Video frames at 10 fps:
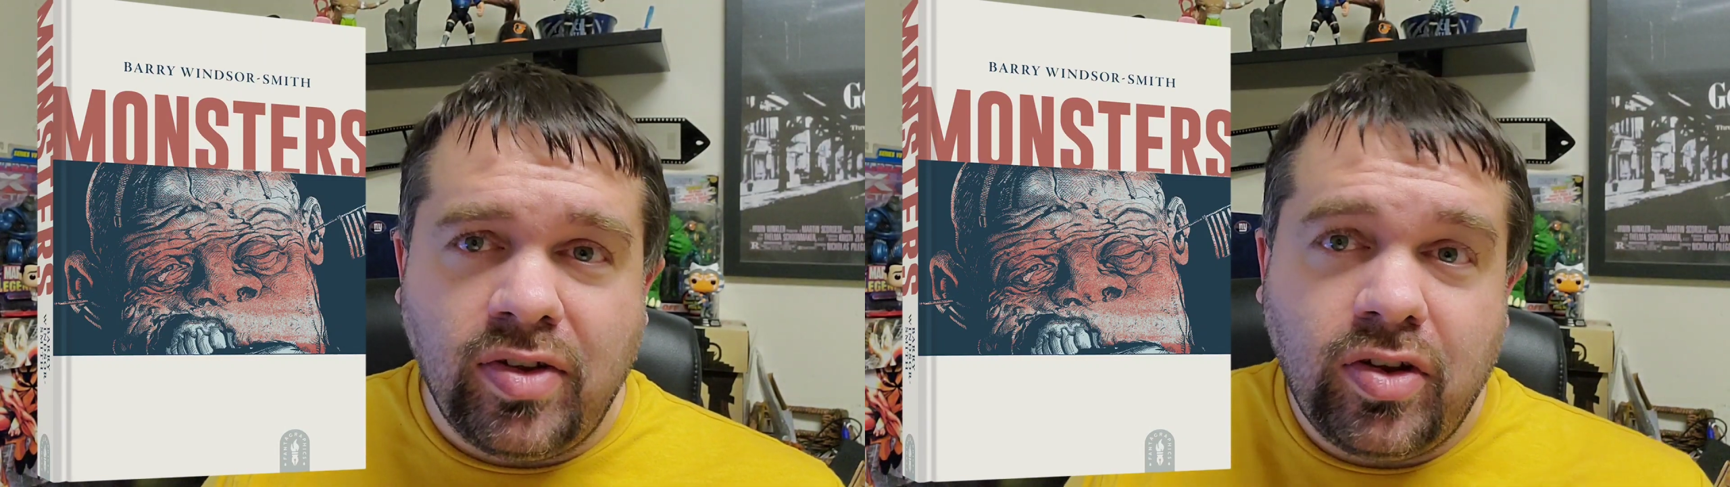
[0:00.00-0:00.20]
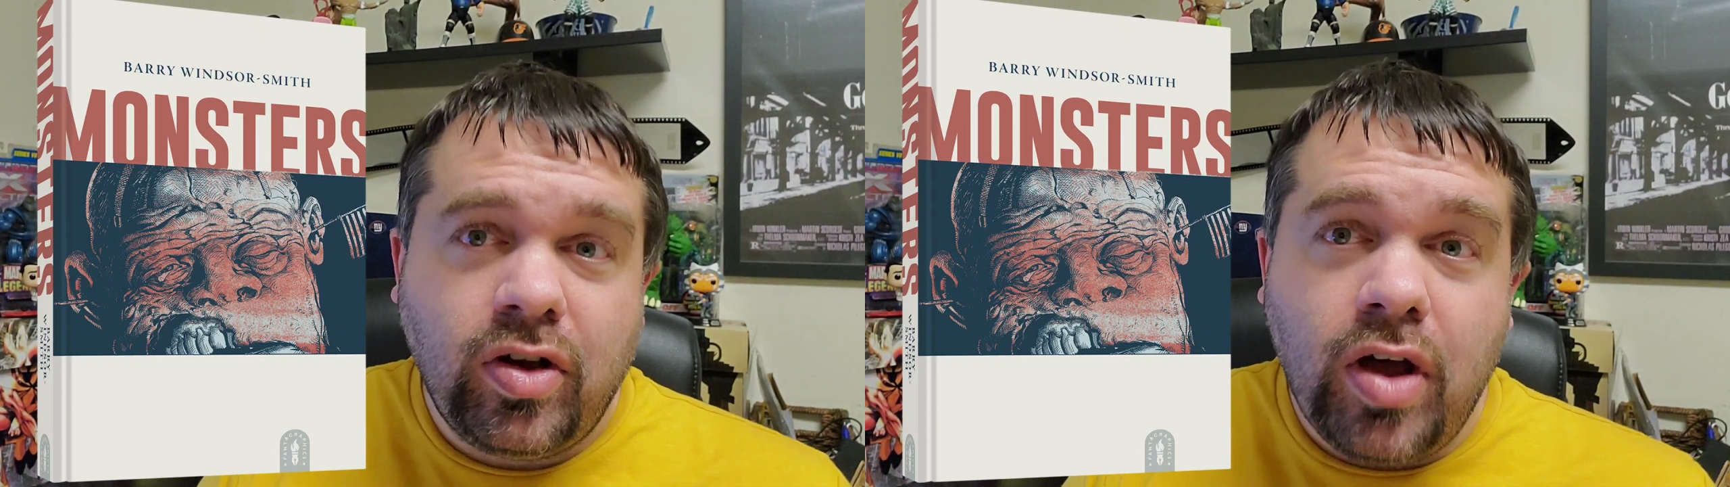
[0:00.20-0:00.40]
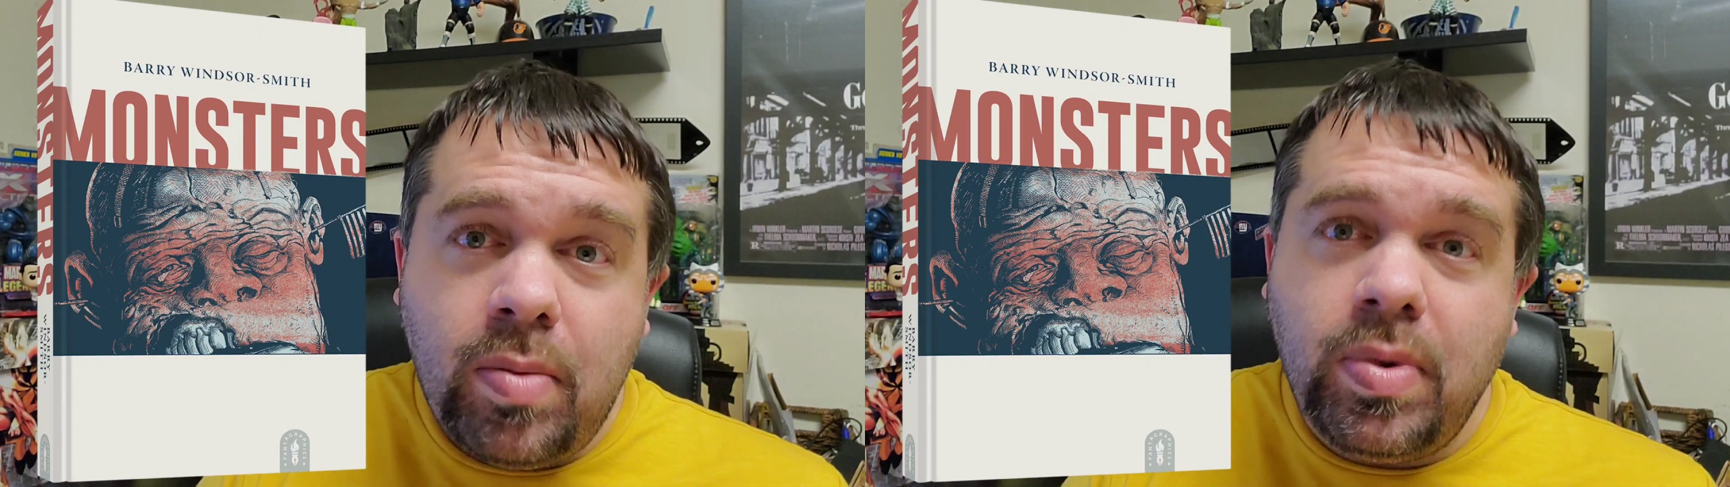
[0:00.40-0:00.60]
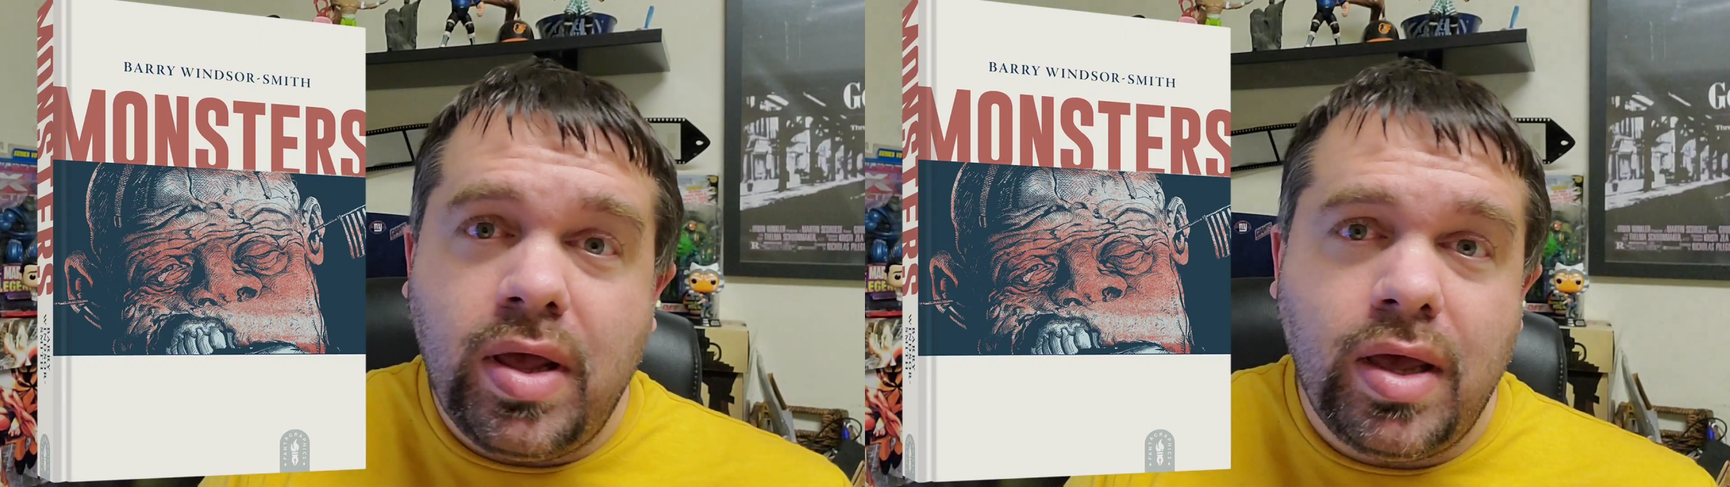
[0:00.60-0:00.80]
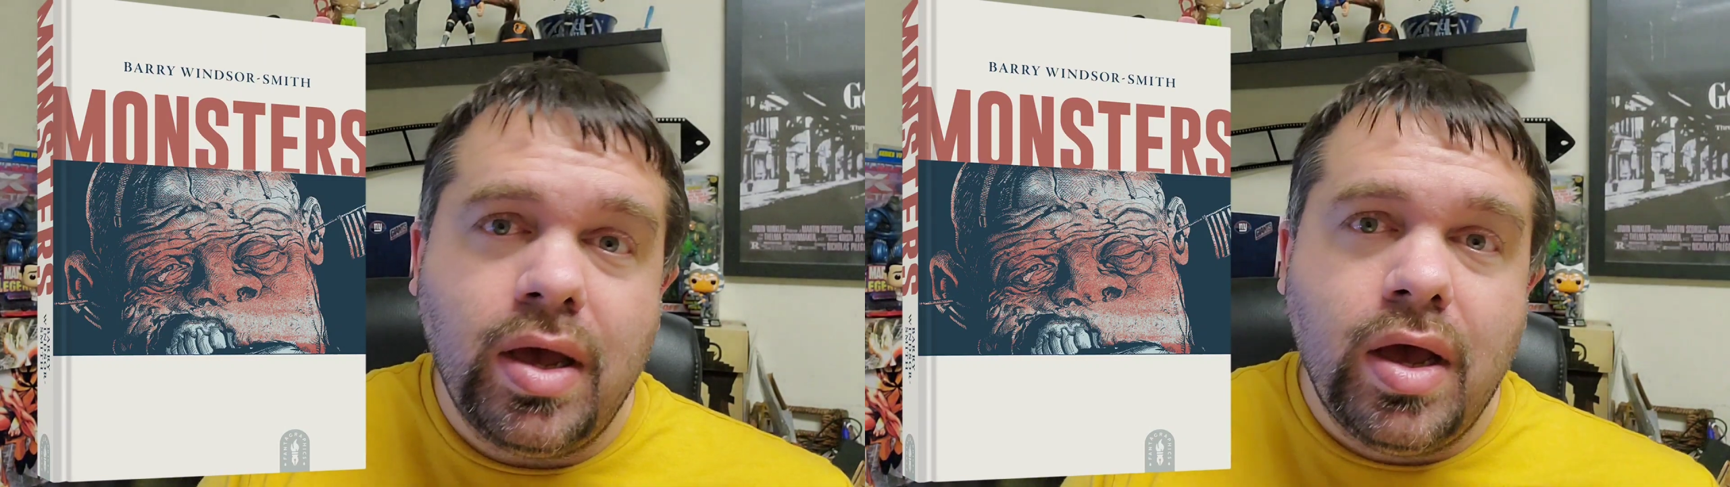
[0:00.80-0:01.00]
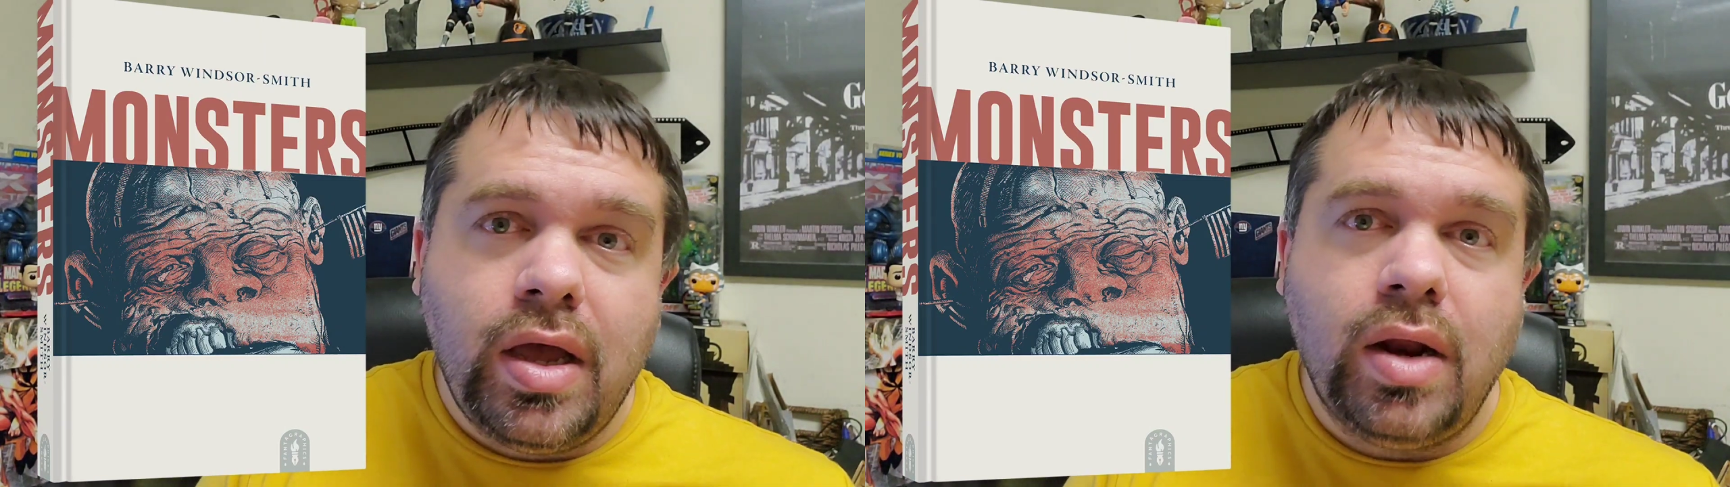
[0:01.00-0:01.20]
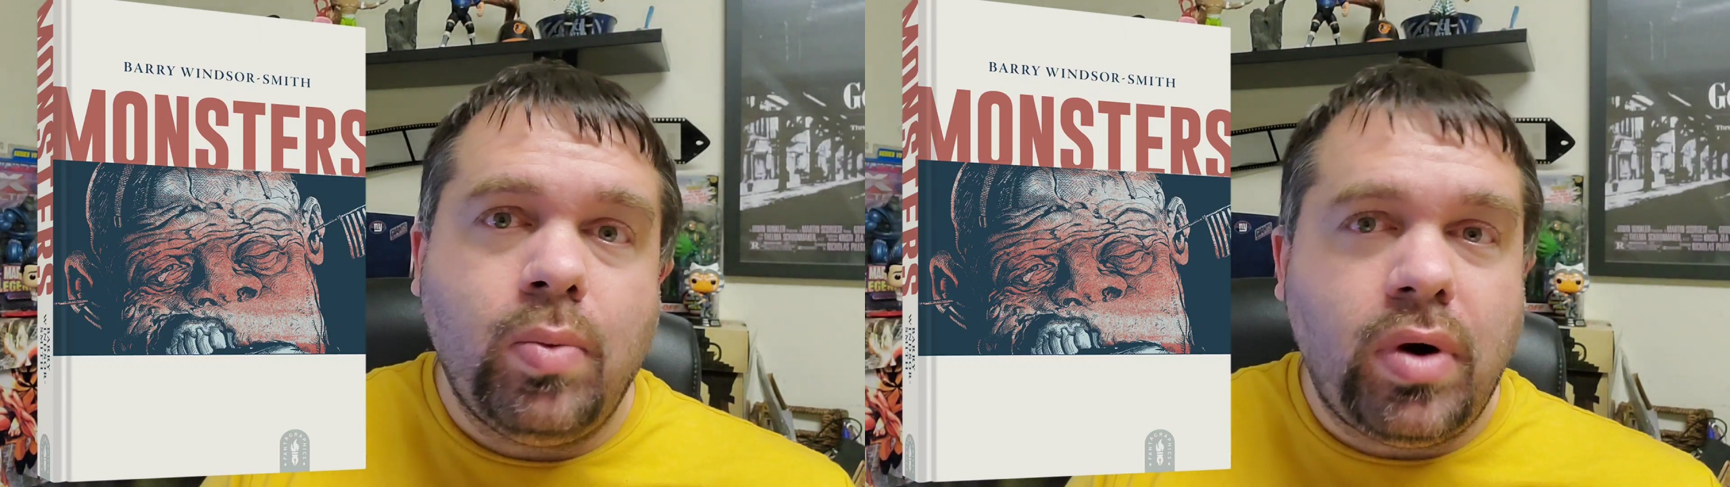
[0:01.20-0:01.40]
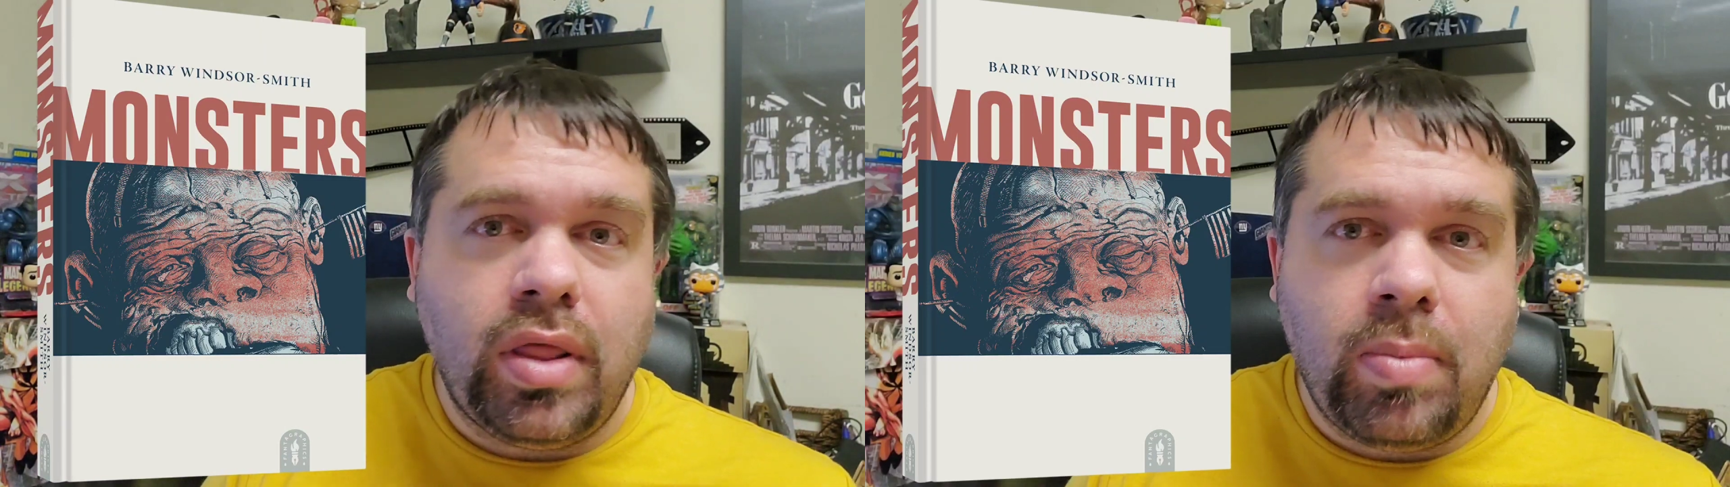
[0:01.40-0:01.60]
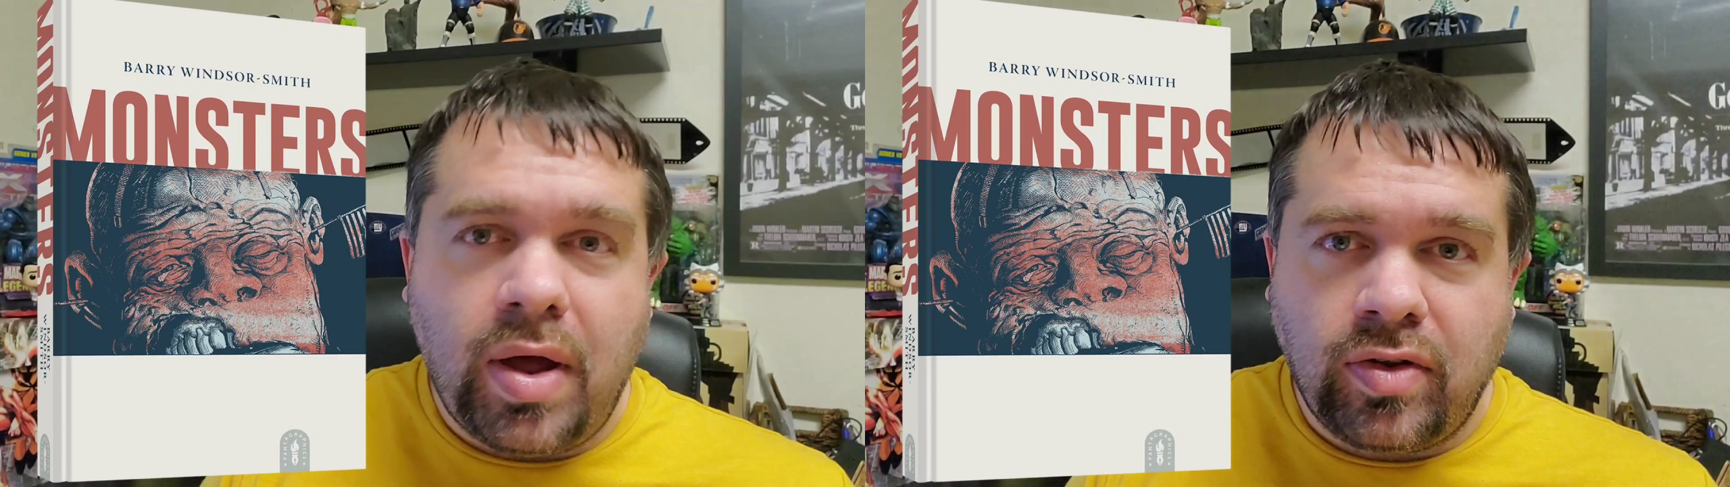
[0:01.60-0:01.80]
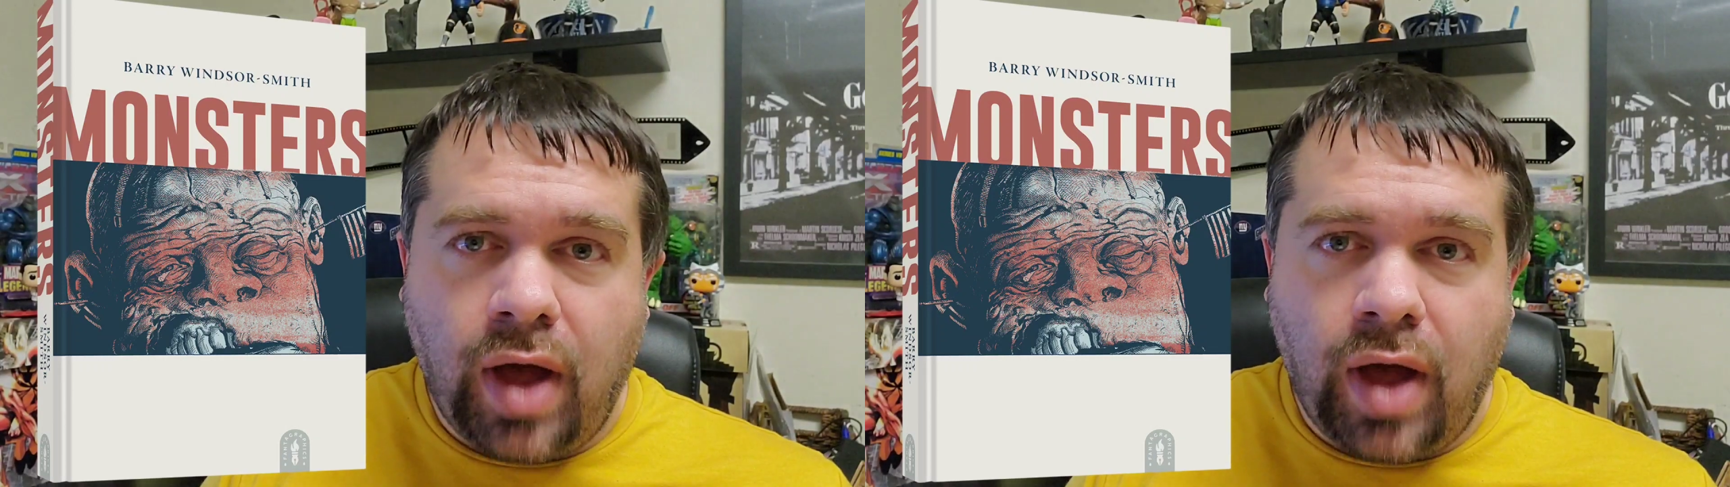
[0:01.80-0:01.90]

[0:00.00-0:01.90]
this could be one of the best